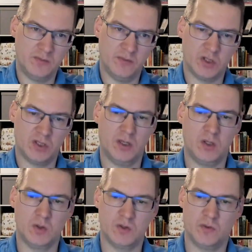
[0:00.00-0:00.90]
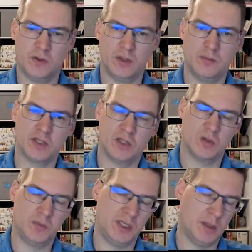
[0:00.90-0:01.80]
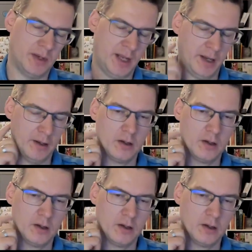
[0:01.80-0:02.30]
which they use for the Magento PWA